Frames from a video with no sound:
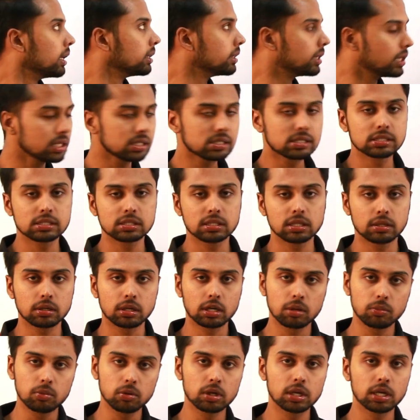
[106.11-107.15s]
This
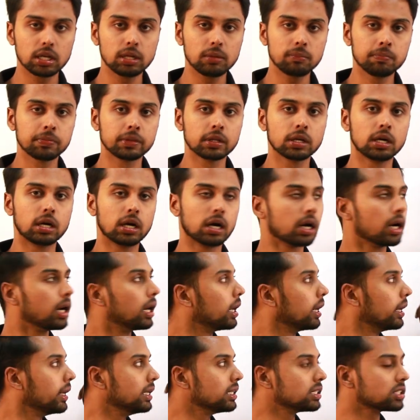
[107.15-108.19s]
tribunal
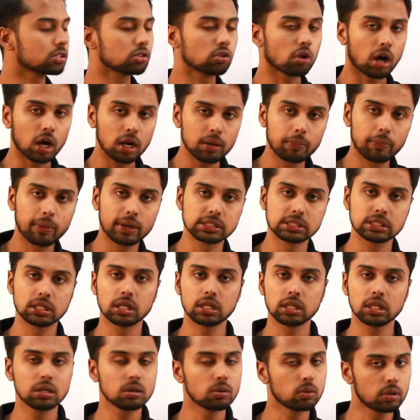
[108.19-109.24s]
is not present
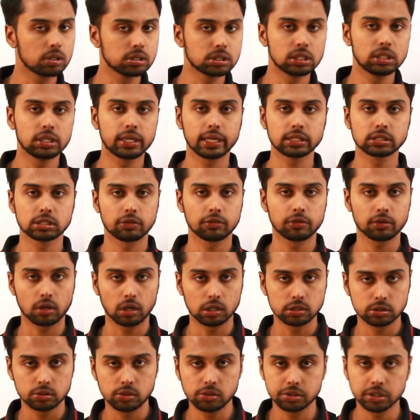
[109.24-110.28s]
in the original text of the
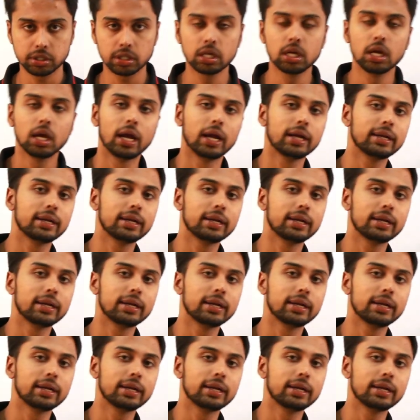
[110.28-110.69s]
constitution.